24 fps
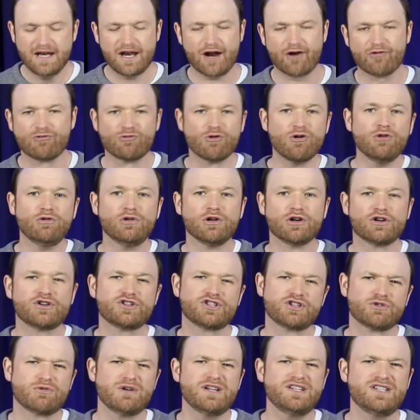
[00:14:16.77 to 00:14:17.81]
Now,
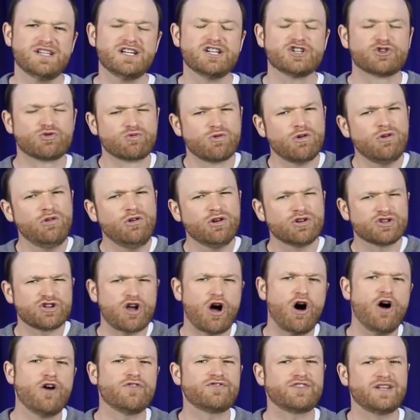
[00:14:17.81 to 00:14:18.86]
rulers
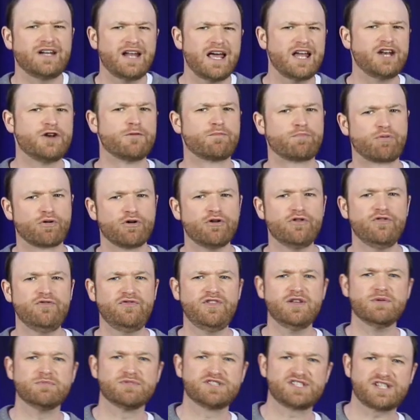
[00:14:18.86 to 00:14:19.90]
often had to prove
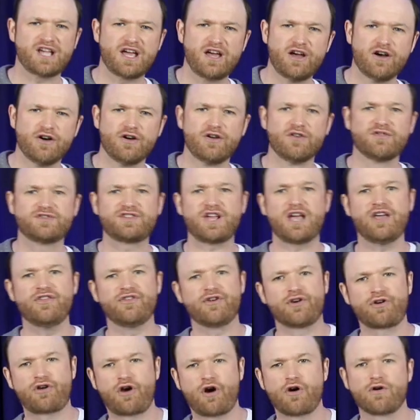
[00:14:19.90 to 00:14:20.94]
themselves and
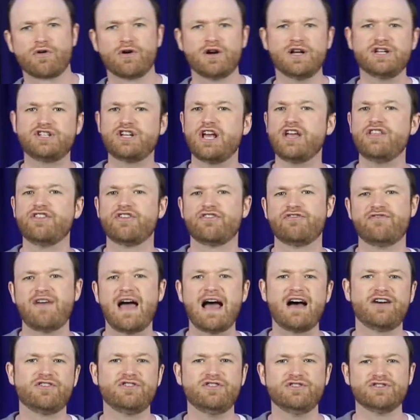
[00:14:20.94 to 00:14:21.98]
their courage and their
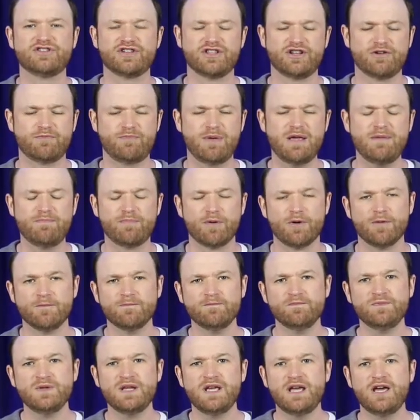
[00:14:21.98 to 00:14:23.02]
value to their people
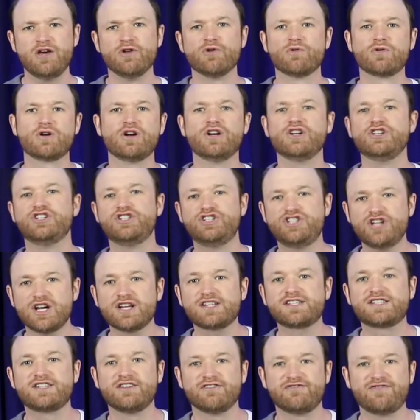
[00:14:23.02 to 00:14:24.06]
in order to
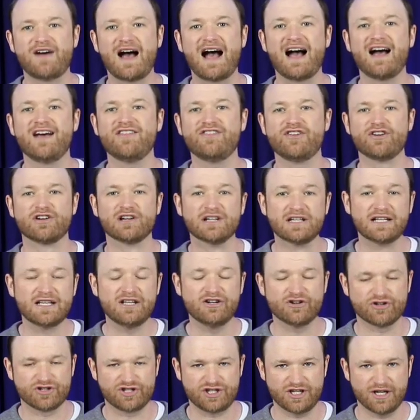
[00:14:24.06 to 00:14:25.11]
justify their
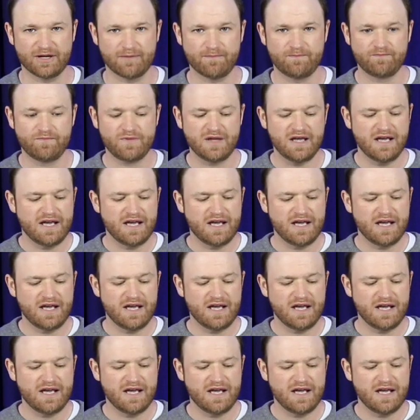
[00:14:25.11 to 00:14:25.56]
leadership.